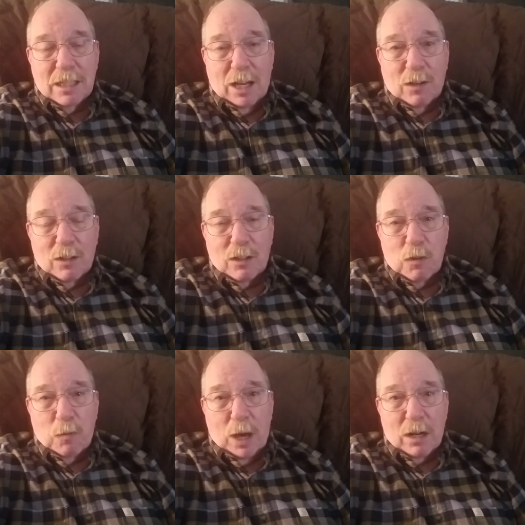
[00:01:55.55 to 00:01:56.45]
Now,
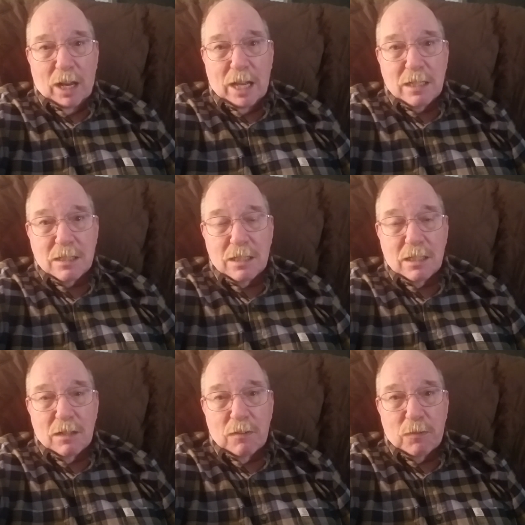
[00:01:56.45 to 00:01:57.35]
water lines
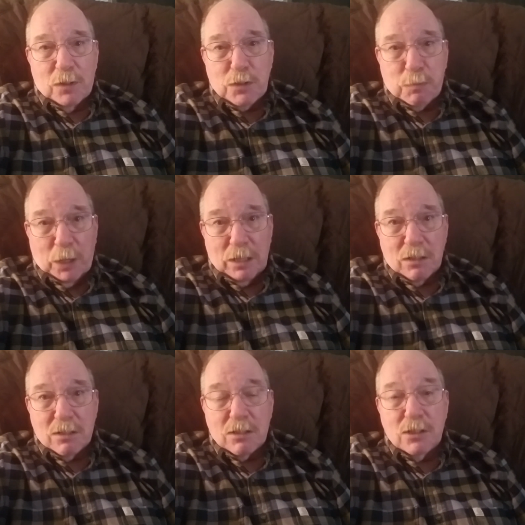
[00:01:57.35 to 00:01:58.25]
for
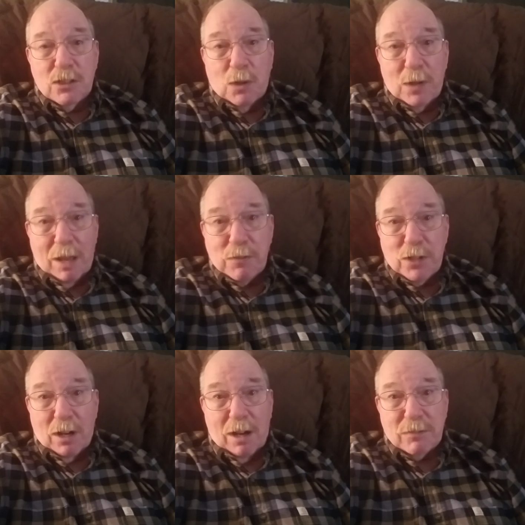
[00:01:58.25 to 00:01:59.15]
sprinklers don't have
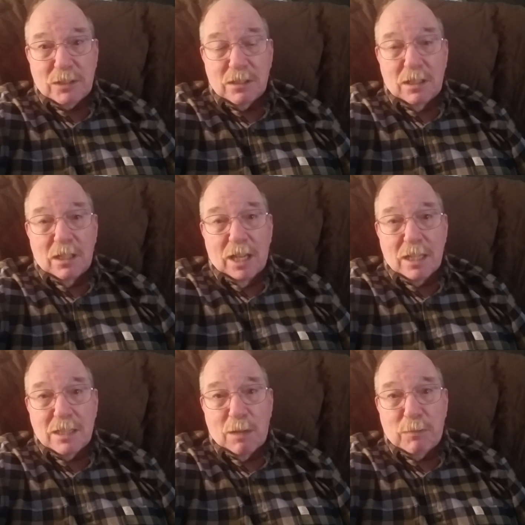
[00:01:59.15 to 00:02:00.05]
shutoffs,
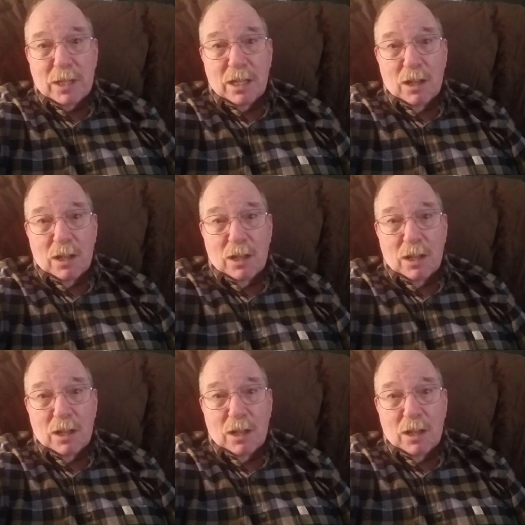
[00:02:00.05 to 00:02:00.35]
except